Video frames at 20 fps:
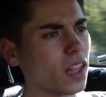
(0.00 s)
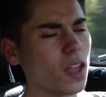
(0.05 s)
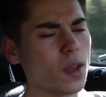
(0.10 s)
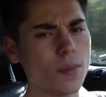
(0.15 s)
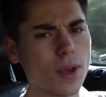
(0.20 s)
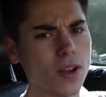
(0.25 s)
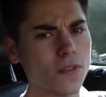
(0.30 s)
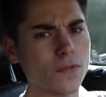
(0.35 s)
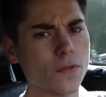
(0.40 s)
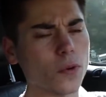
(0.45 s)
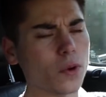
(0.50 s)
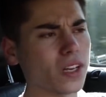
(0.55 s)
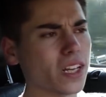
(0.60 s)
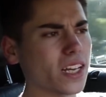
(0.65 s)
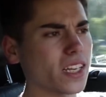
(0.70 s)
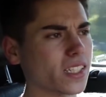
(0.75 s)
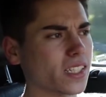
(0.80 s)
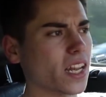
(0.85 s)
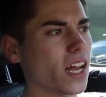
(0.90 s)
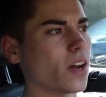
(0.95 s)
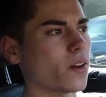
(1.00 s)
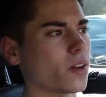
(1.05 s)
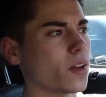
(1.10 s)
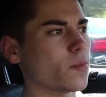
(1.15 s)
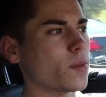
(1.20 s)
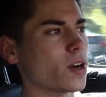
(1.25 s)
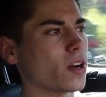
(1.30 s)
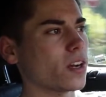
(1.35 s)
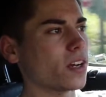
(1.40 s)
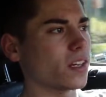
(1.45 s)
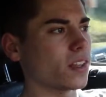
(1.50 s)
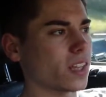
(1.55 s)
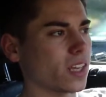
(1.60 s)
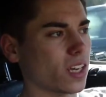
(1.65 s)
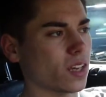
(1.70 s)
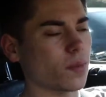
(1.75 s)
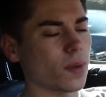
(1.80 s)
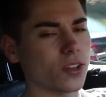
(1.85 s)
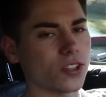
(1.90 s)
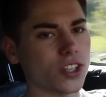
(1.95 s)
about 4 days now, and I'm already
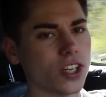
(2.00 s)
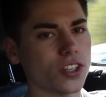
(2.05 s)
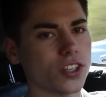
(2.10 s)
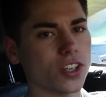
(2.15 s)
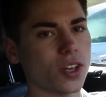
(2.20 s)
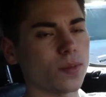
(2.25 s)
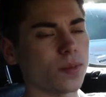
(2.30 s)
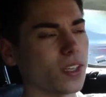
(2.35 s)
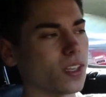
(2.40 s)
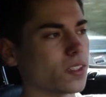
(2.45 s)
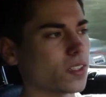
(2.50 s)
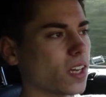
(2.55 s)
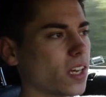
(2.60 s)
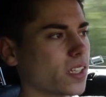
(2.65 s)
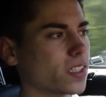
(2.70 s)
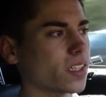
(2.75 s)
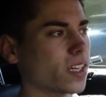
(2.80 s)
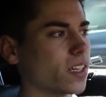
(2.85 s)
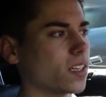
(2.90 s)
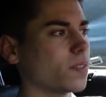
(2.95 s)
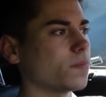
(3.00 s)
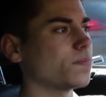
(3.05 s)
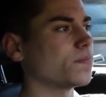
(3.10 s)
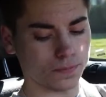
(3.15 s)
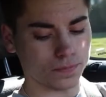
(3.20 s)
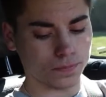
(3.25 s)
thinking about changing up the exhaust setup.